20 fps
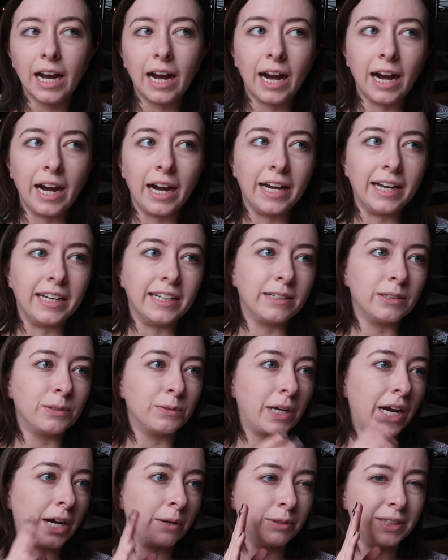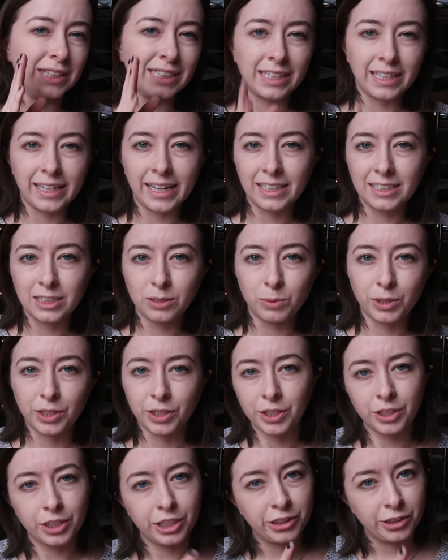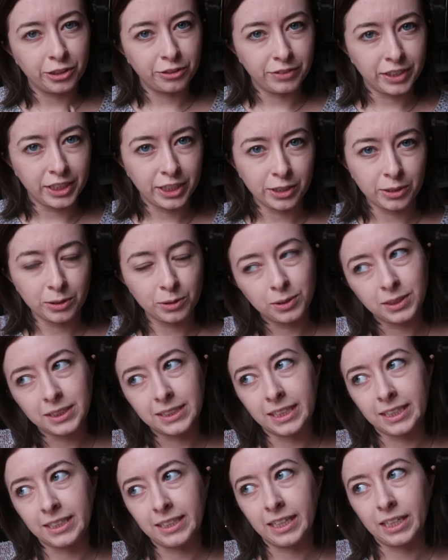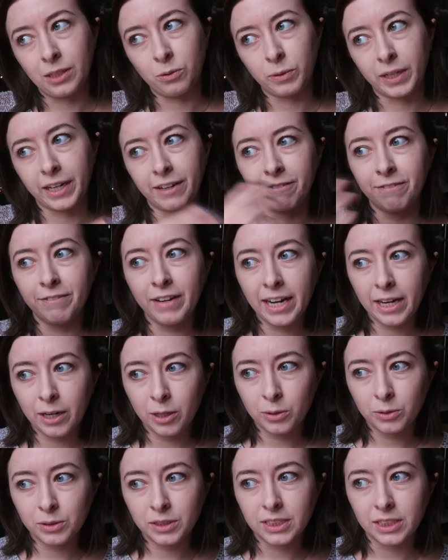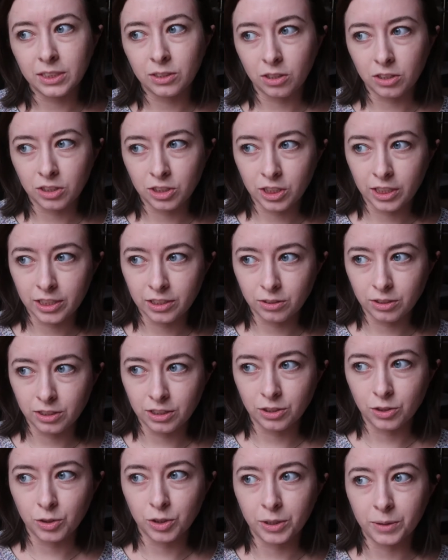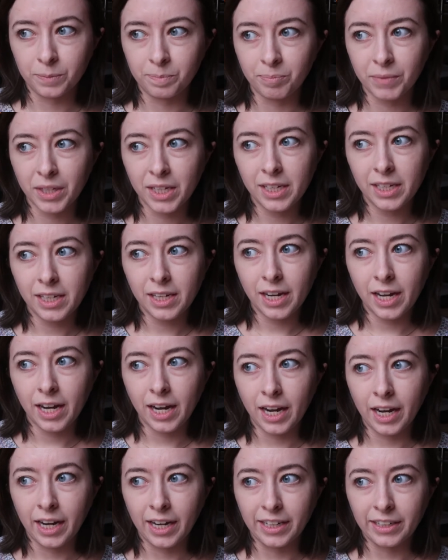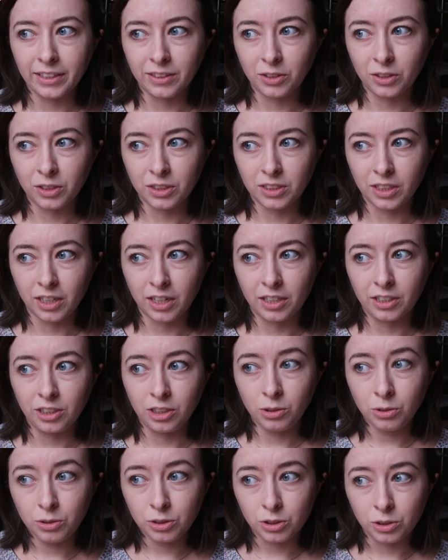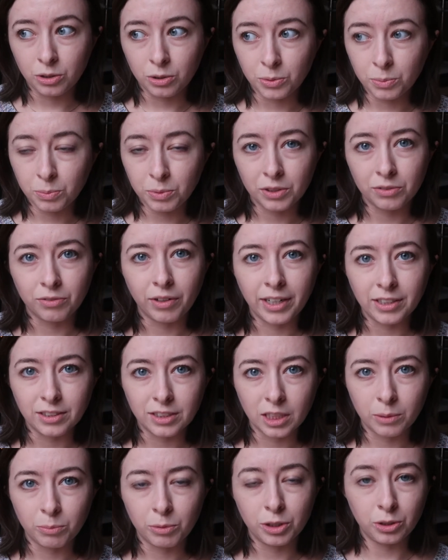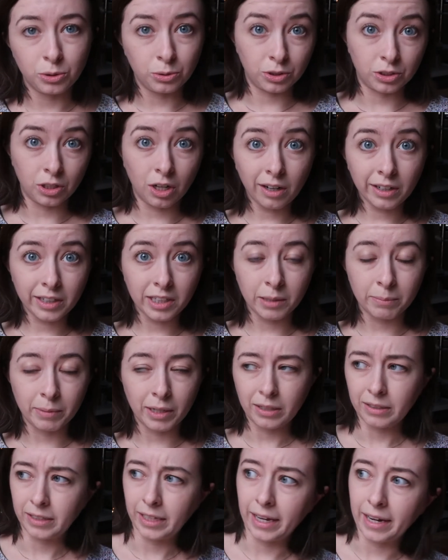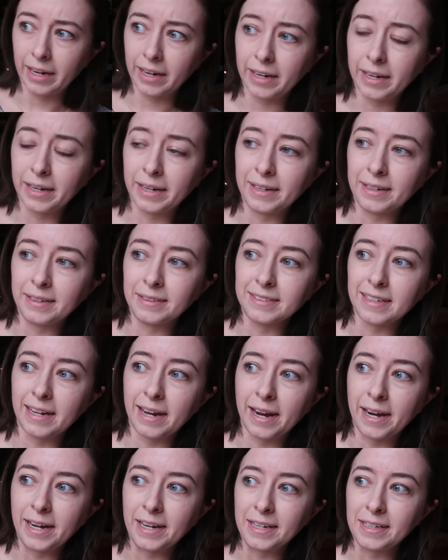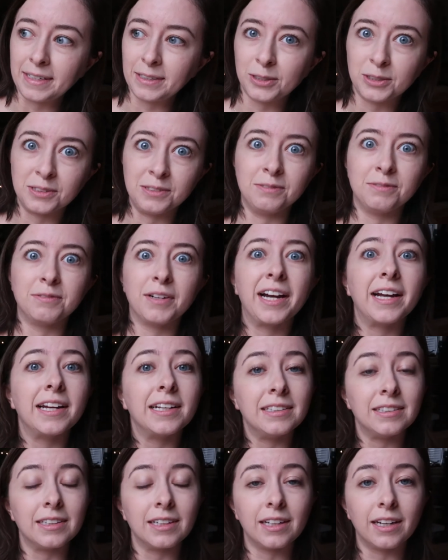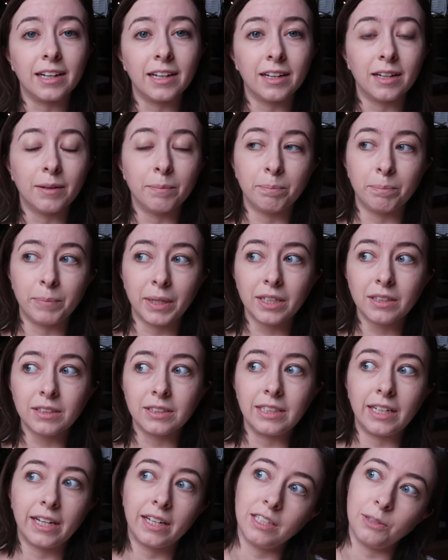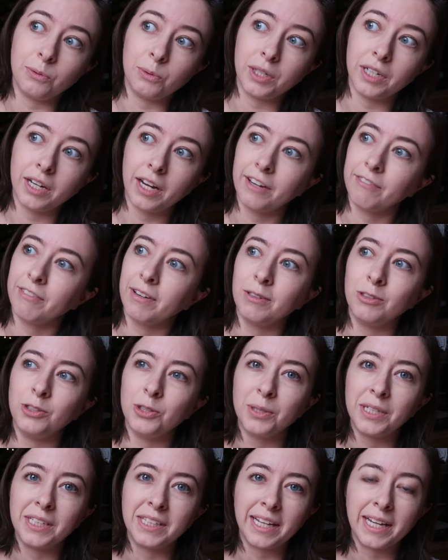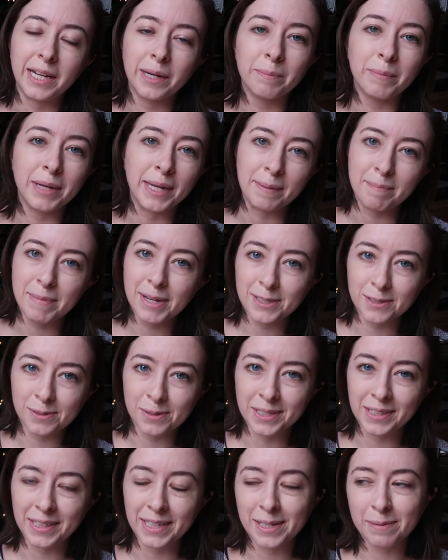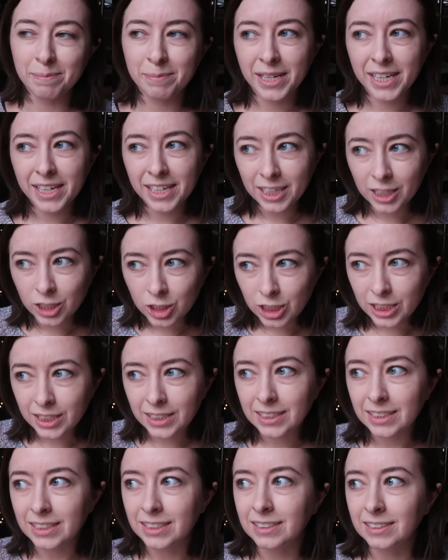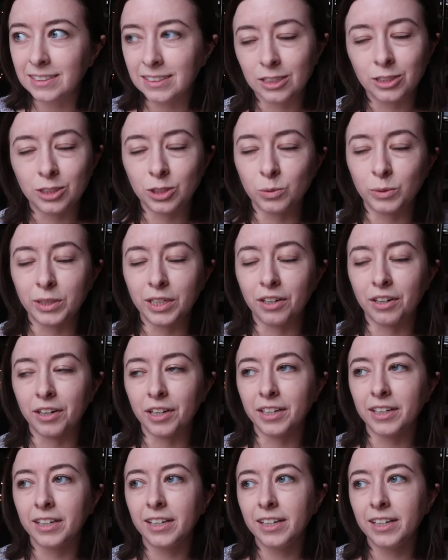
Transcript: I got really connected with her and her videos, and then when I found adult child syndrome, I looked on YouTube to find someone who was talking about that, and I couldn't find barely anyone. I found Jody Lamb, and I met Jody Lamb. She is such a sweetheart.